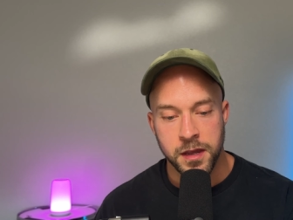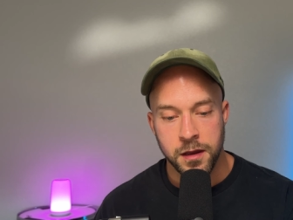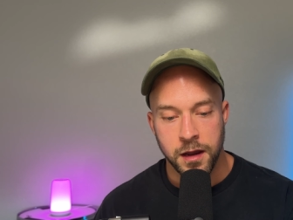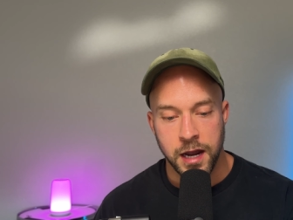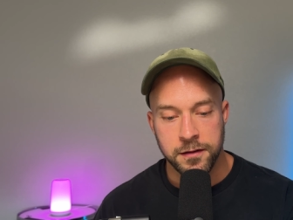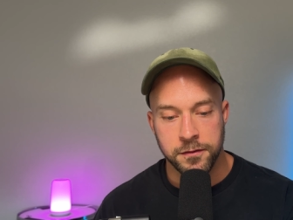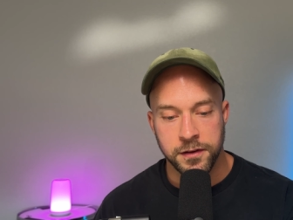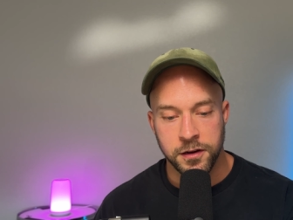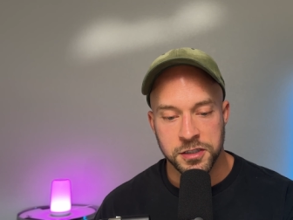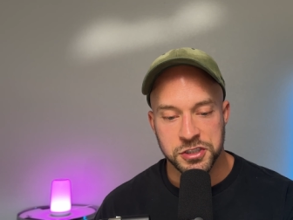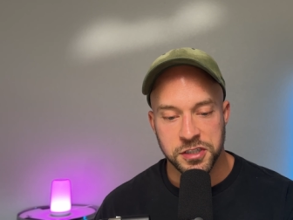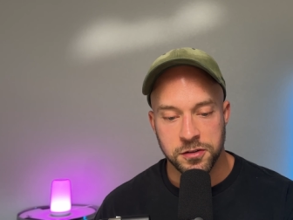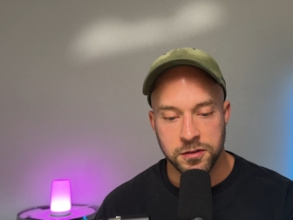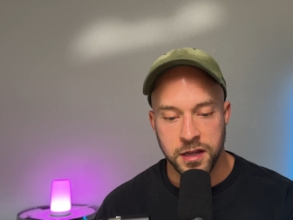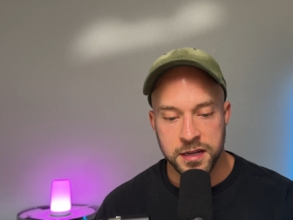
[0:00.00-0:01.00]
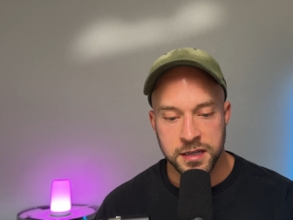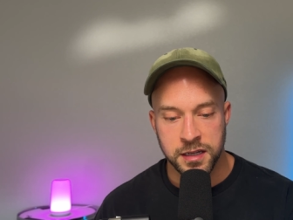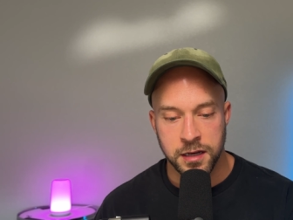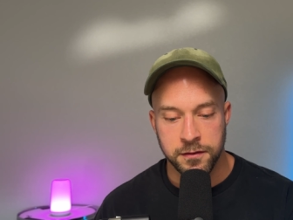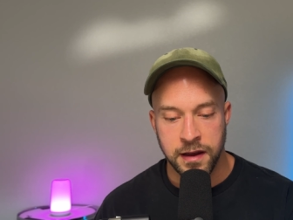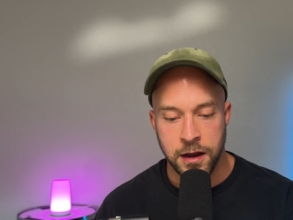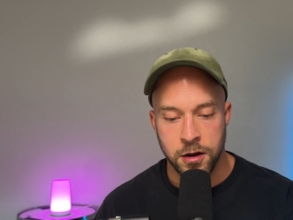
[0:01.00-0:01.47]
I have a very general idea
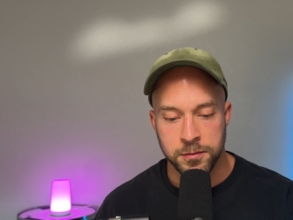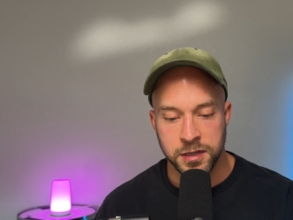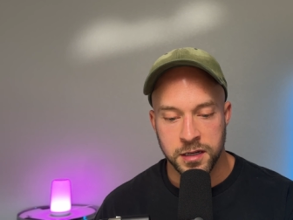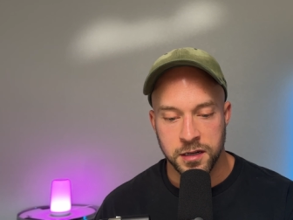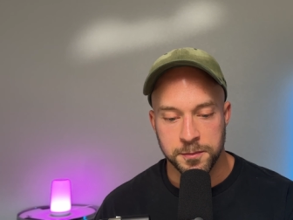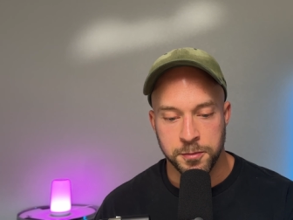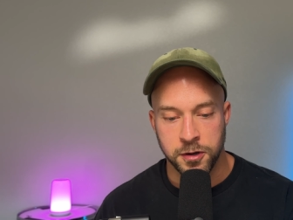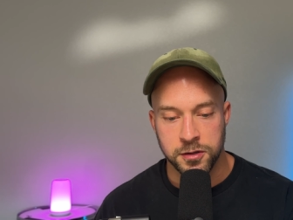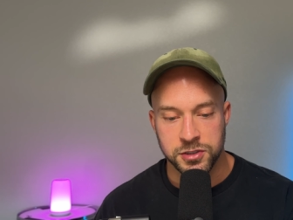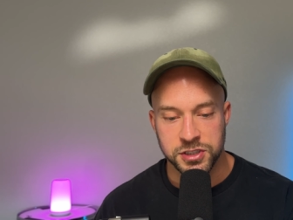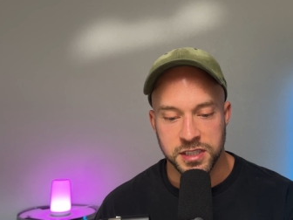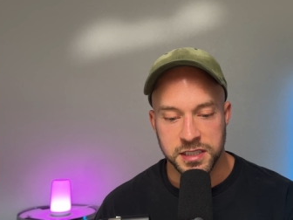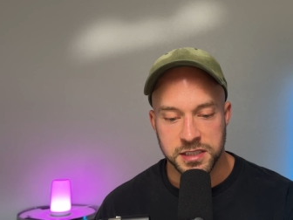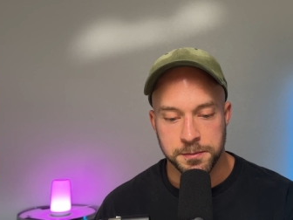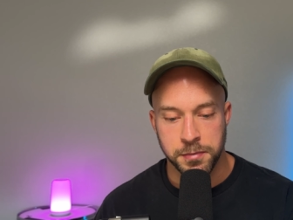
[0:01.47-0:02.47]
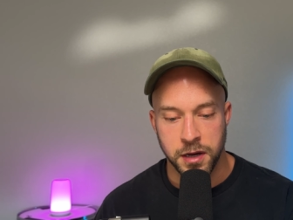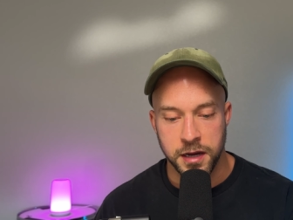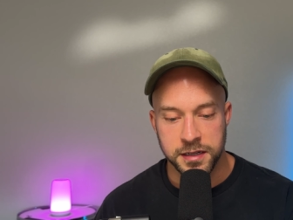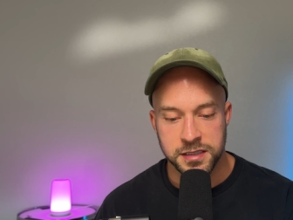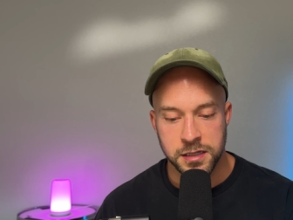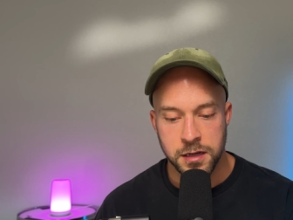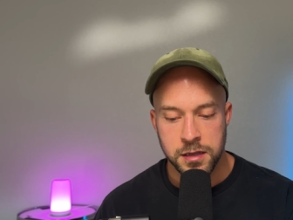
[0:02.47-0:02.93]
of how I'm gonna approach this,
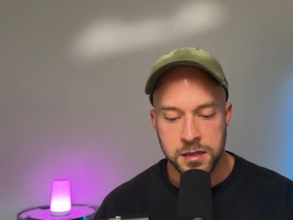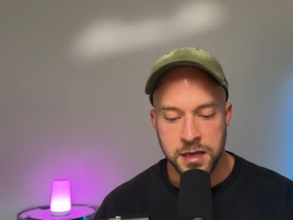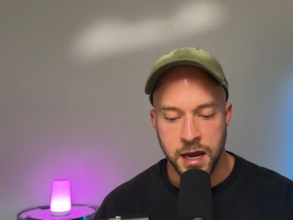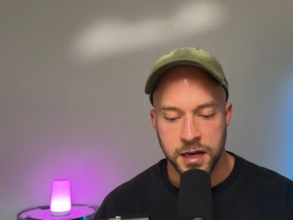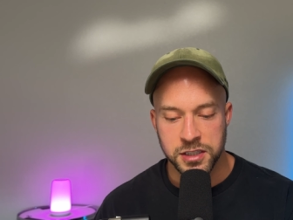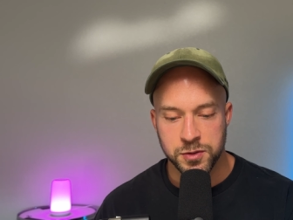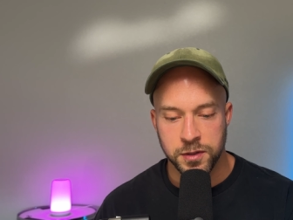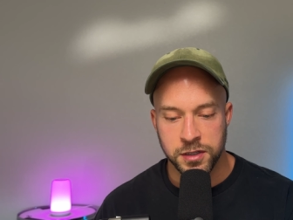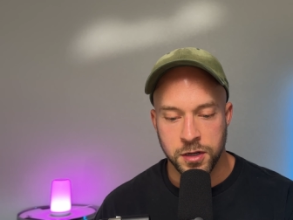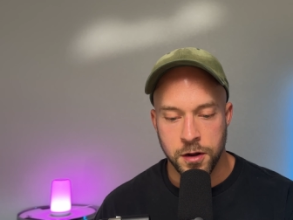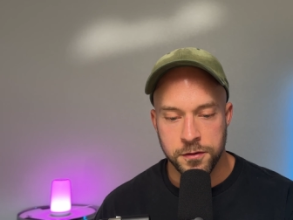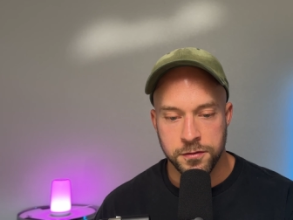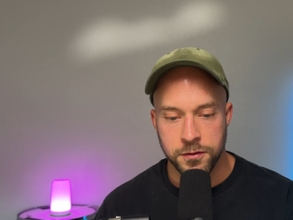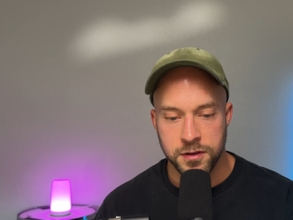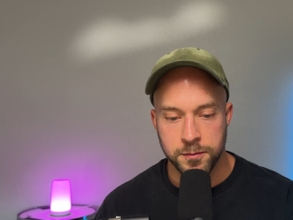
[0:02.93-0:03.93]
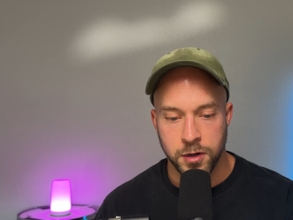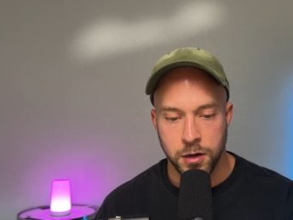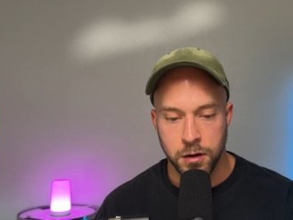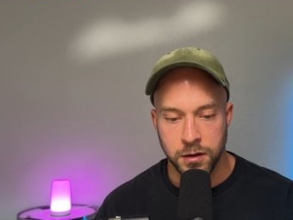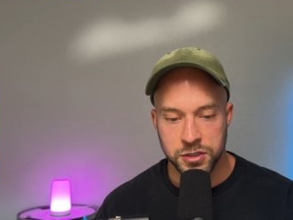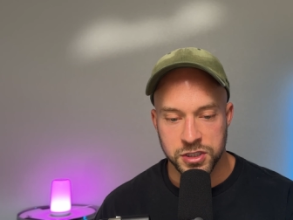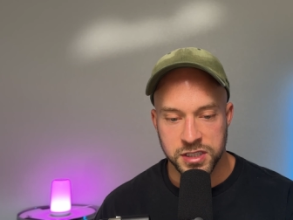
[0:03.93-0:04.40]
but yeah, I just wanna go through them
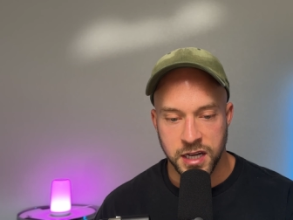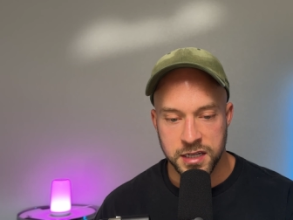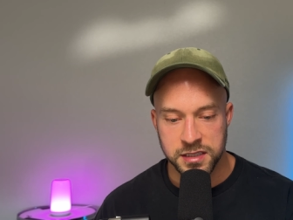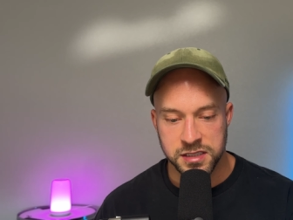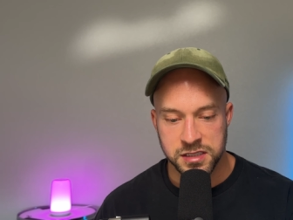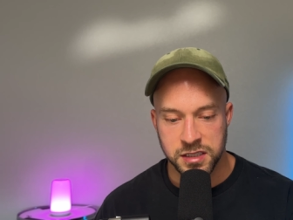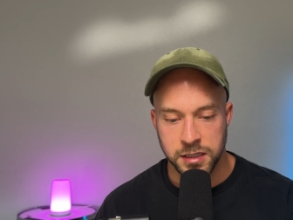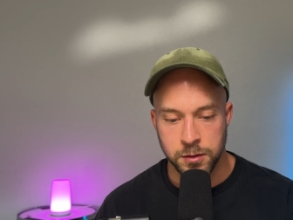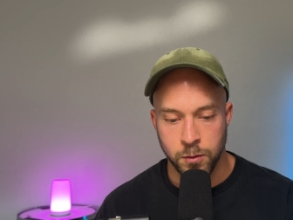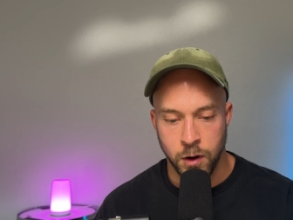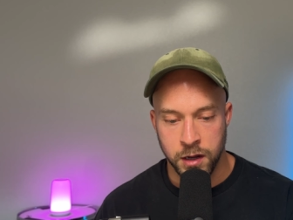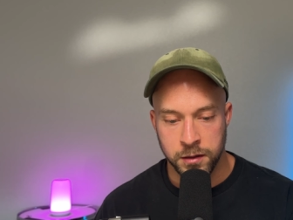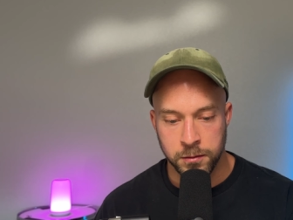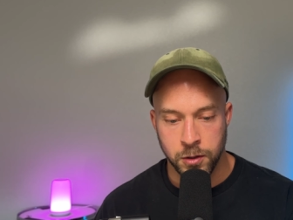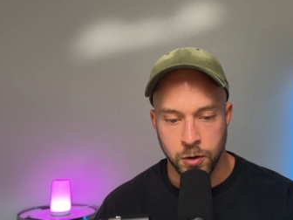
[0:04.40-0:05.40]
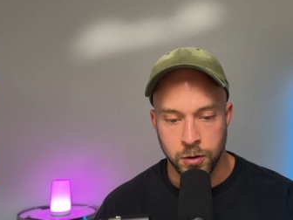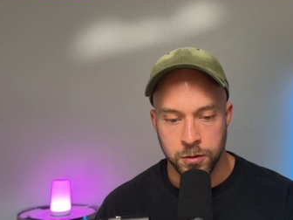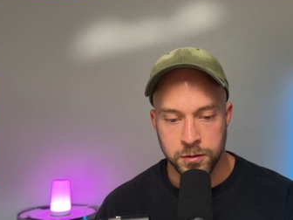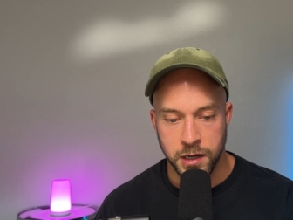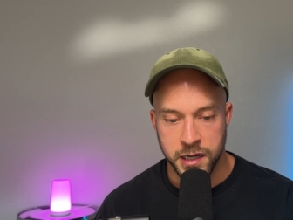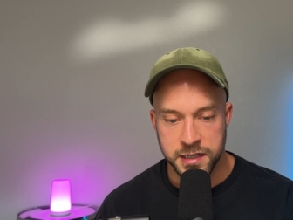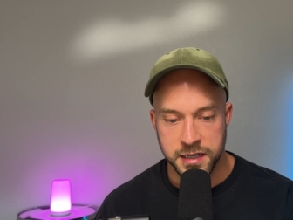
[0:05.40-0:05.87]
all and just kind of see what gold
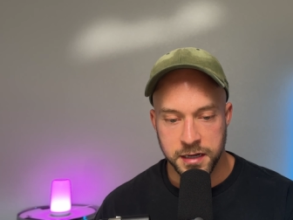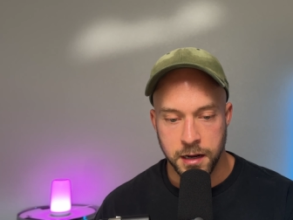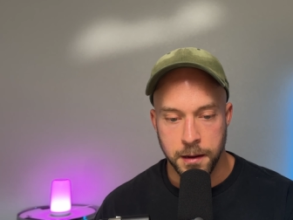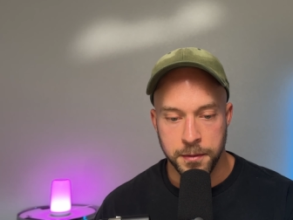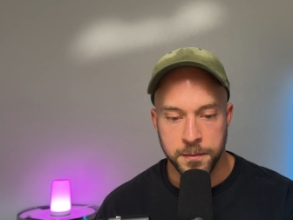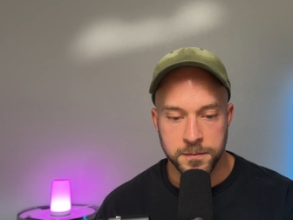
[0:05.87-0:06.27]
I dig up.